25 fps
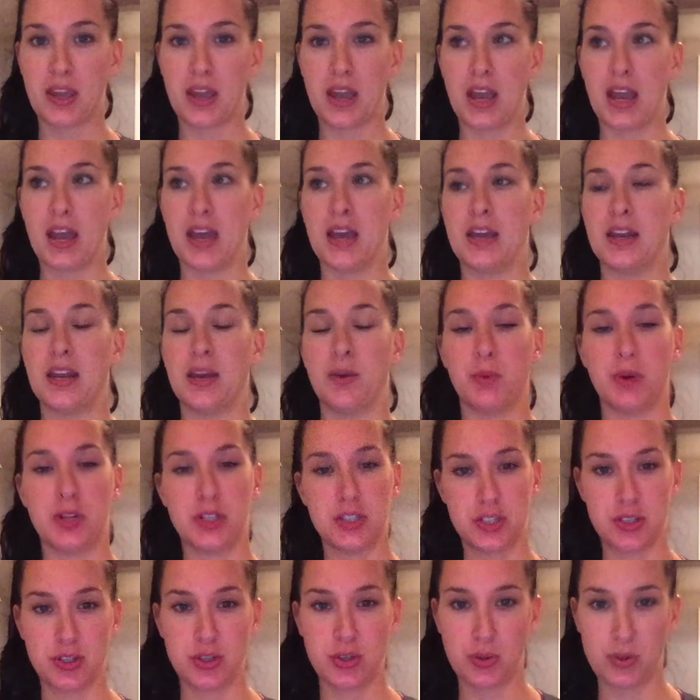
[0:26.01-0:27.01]
And I went
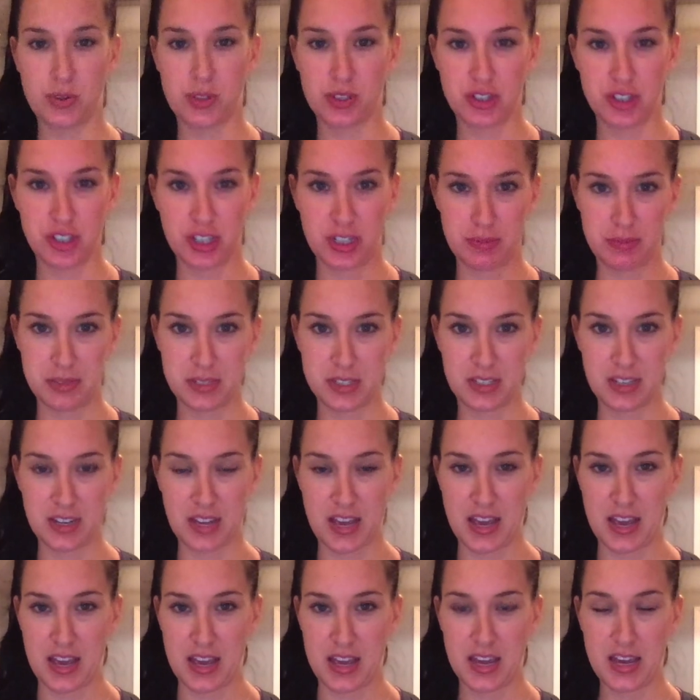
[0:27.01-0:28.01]
to the gym
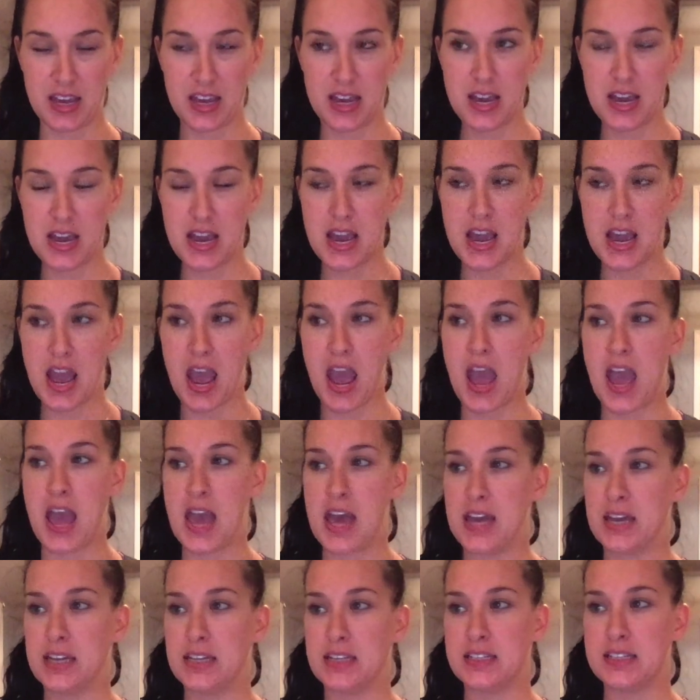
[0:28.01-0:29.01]
today,
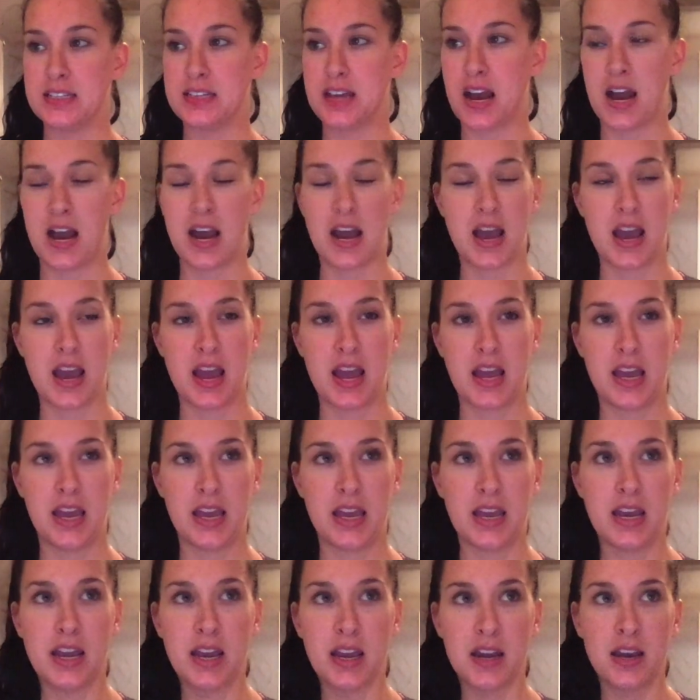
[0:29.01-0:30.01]
and
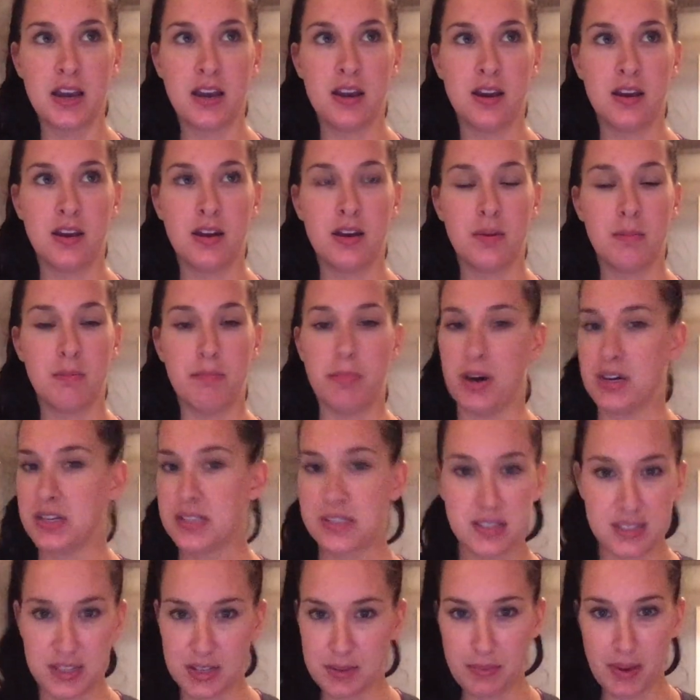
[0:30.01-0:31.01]
I
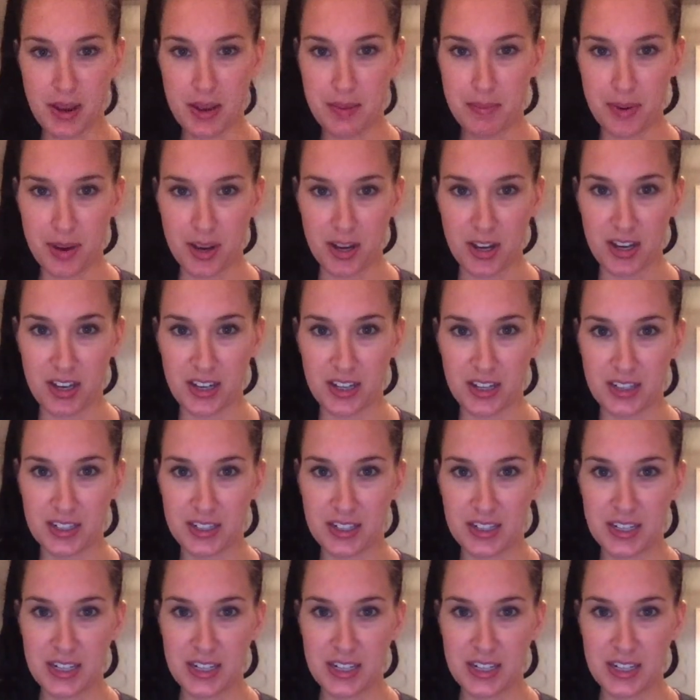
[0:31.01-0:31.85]
busted my butt.